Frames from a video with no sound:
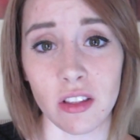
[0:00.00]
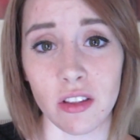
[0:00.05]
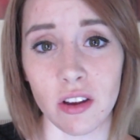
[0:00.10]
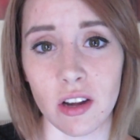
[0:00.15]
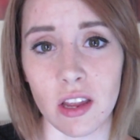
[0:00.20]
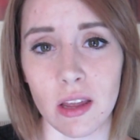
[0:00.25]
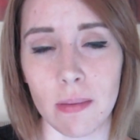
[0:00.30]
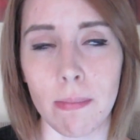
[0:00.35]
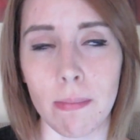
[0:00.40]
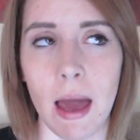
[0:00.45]

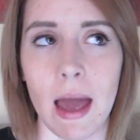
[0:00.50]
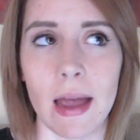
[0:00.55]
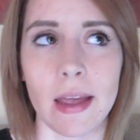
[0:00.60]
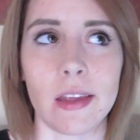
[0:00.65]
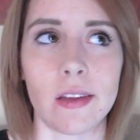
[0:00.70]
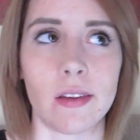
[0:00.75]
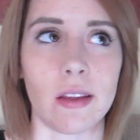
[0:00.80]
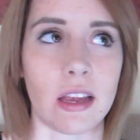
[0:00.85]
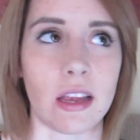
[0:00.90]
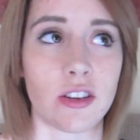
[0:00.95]
learning back
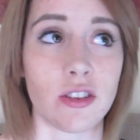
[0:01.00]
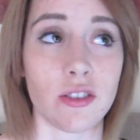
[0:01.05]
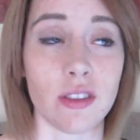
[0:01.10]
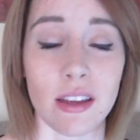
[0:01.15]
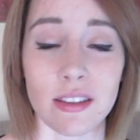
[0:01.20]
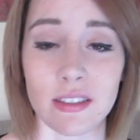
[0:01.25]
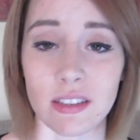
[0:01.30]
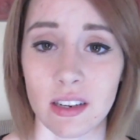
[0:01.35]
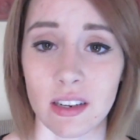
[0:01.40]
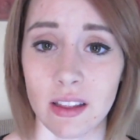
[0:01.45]
in like
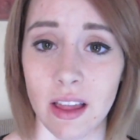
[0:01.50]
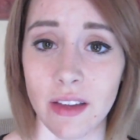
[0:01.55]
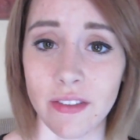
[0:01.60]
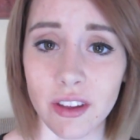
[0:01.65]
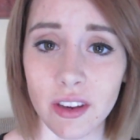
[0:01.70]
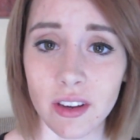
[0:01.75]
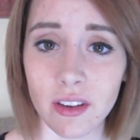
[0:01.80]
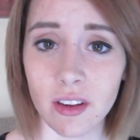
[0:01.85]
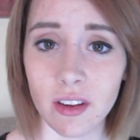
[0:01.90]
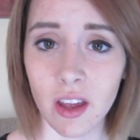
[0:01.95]

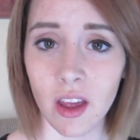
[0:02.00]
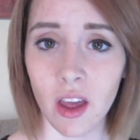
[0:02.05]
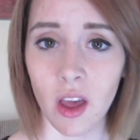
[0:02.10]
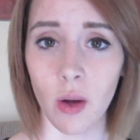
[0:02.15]
2011